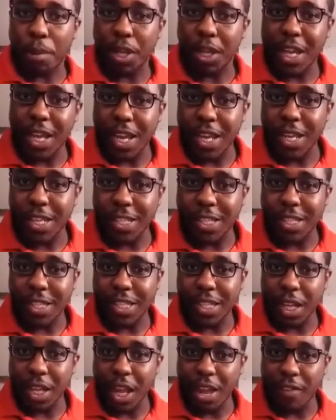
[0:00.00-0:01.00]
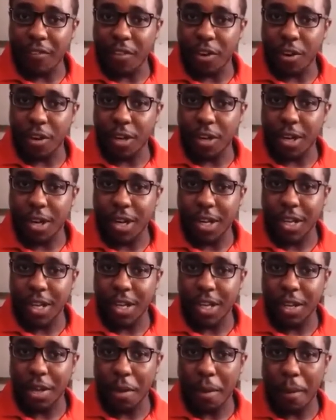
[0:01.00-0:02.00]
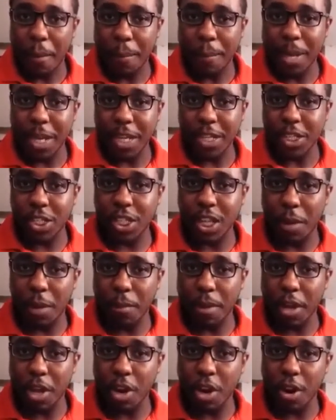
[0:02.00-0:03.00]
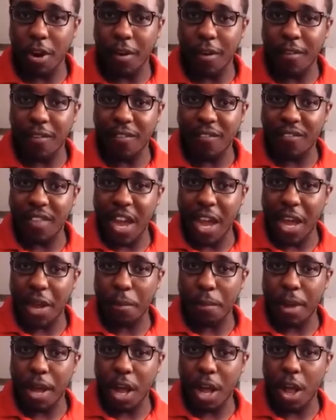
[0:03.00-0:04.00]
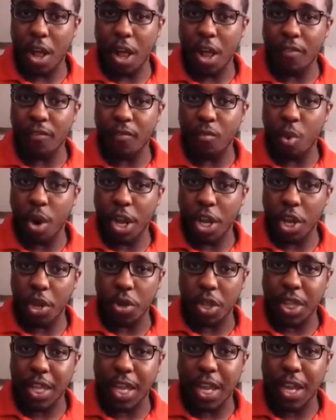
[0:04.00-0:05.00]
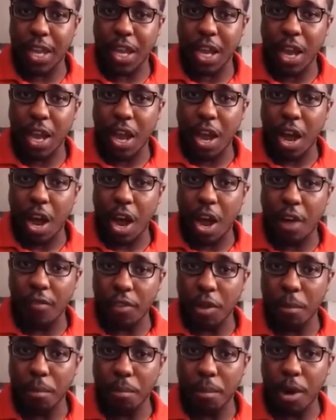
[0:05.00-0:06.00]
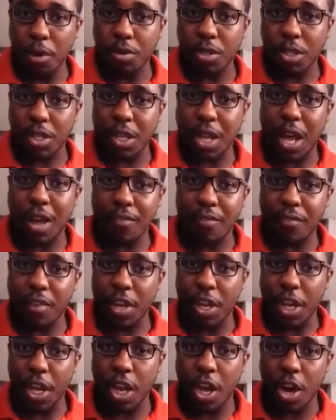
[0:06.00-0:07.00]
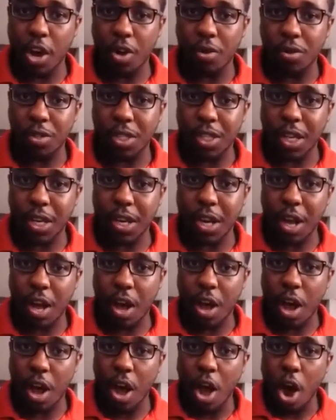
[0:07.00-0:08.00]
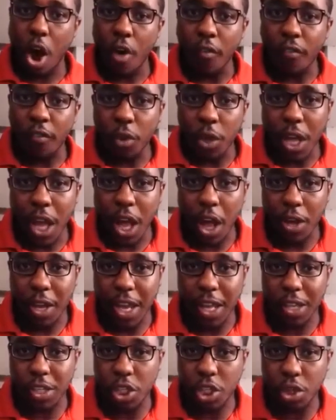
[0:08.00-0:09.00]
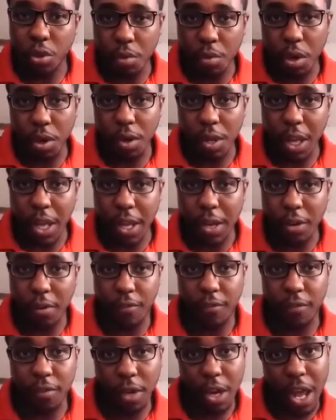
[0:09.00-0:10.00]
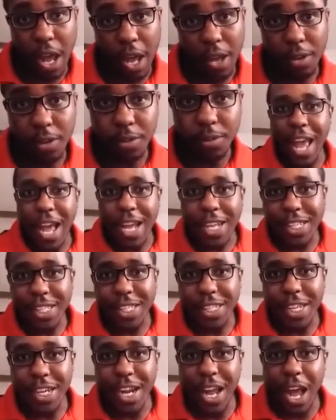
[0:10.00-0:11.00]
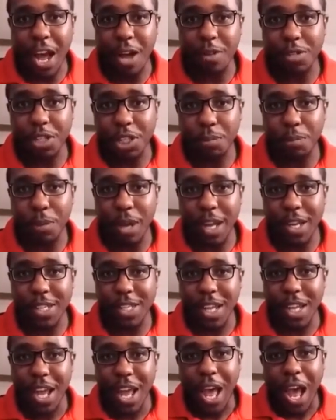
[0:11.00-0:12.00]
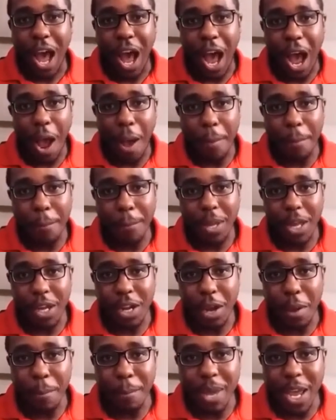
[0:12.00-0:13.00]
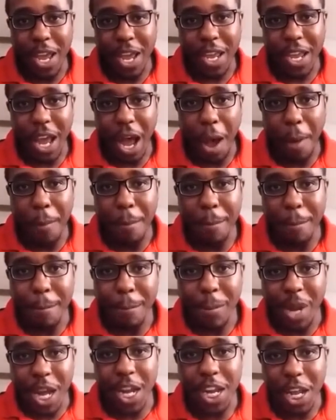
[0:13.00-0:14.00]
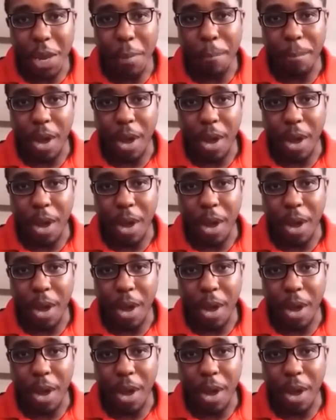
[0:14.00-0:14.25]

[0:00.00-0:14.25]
please deliver me some of your fan mail of what you think of the most that videos, and uh, hopefully I'll get sooner or later for that. Next announcement, I'm gonna make a money